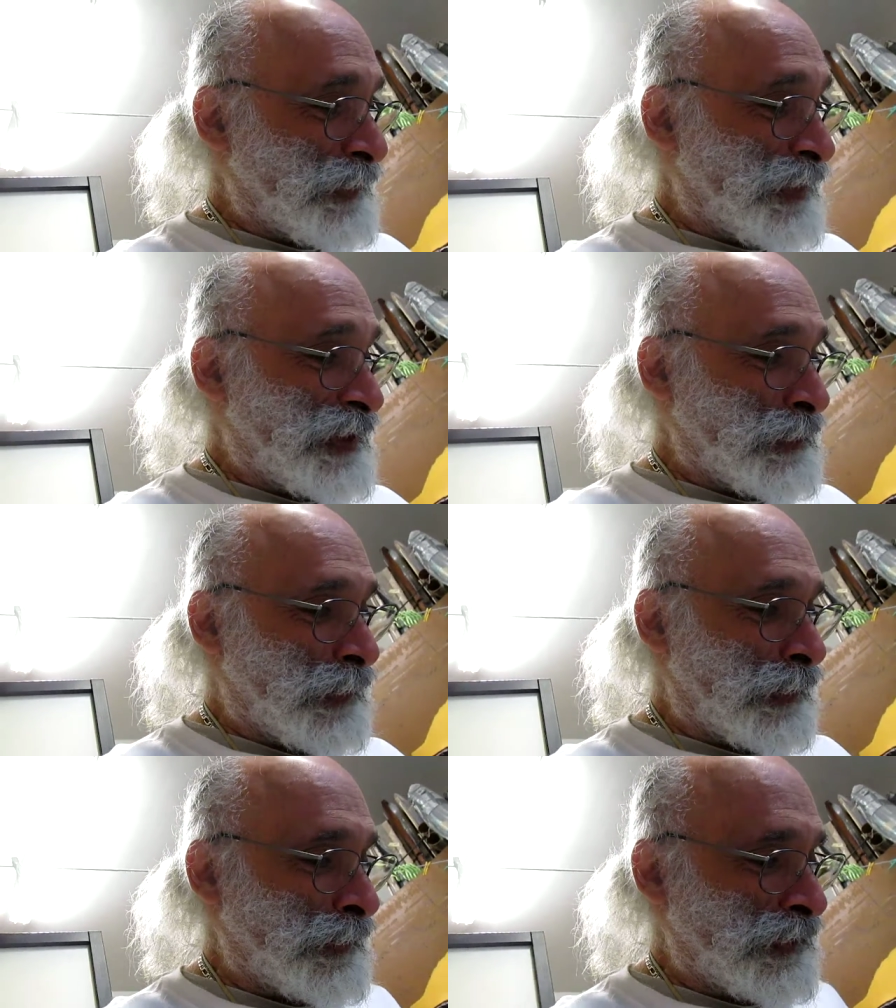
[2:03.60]
art
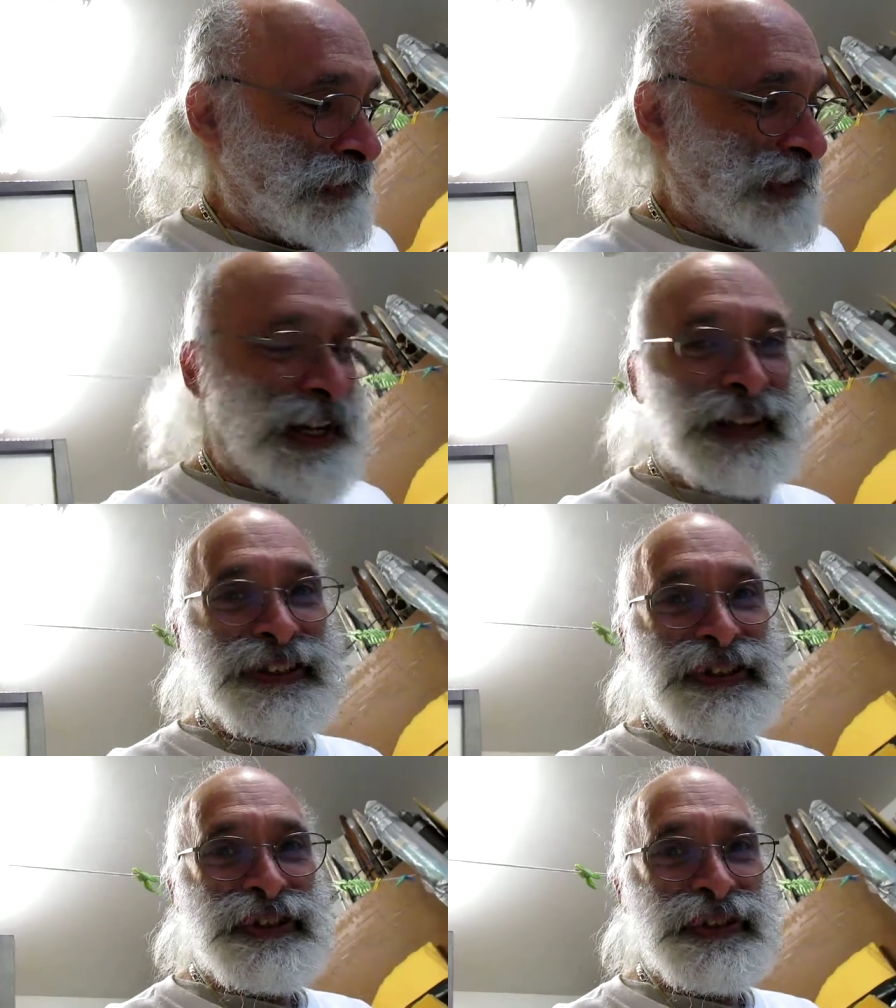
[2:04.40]
departments and
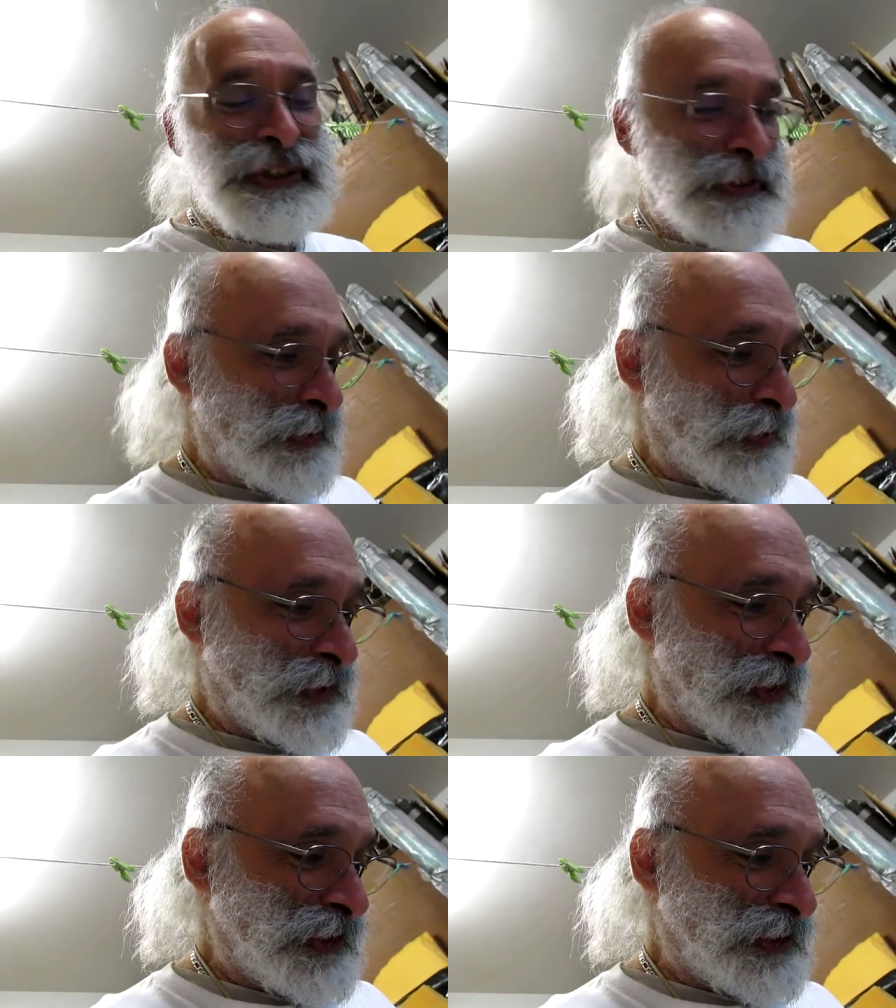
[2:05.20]
colleges and
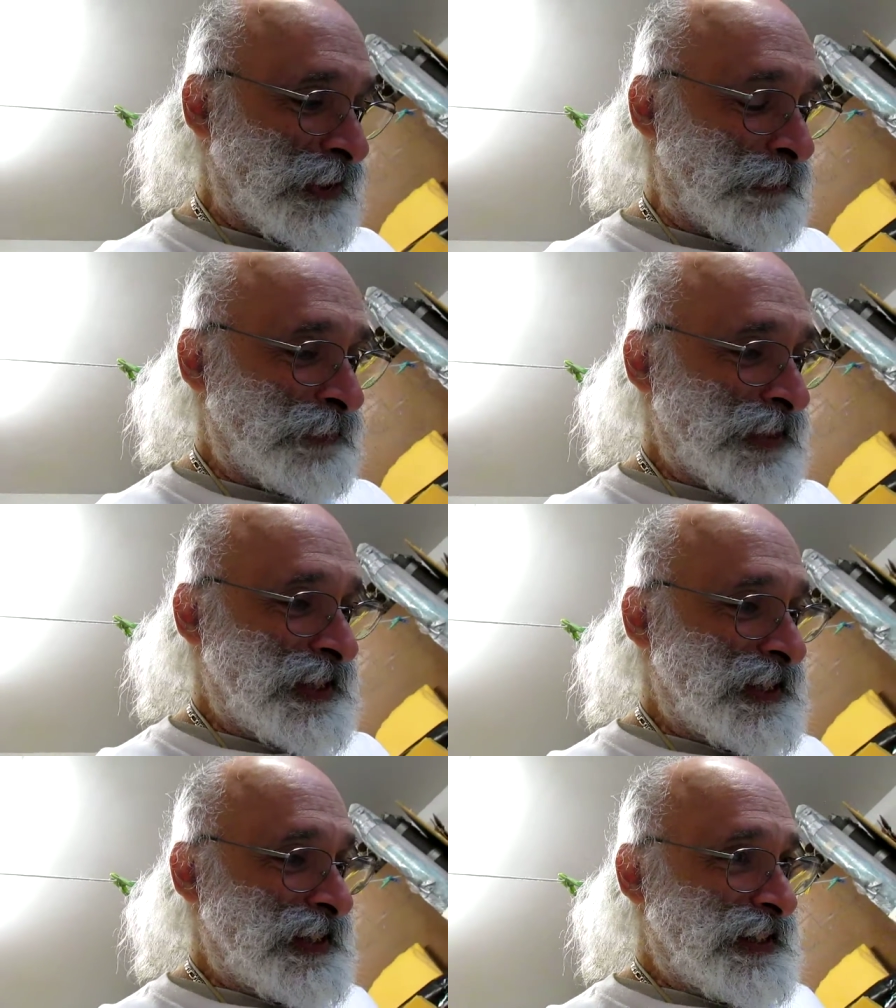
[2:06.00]
universities, the
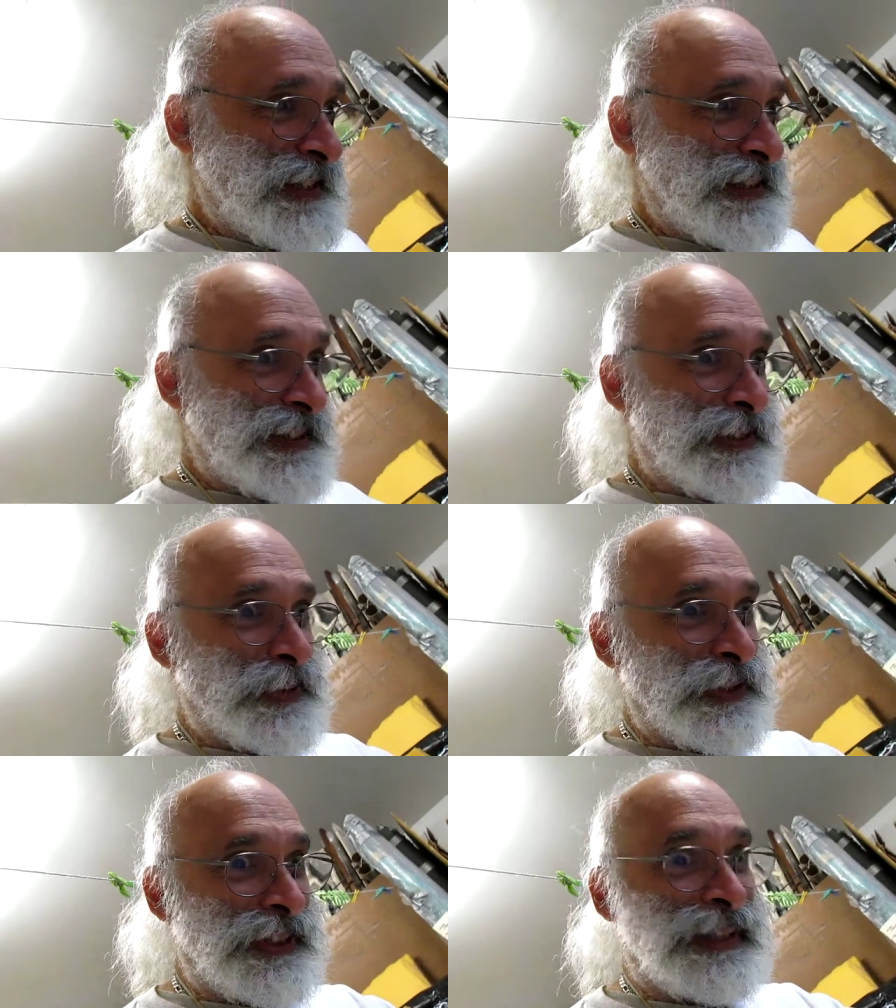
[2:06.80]
the, the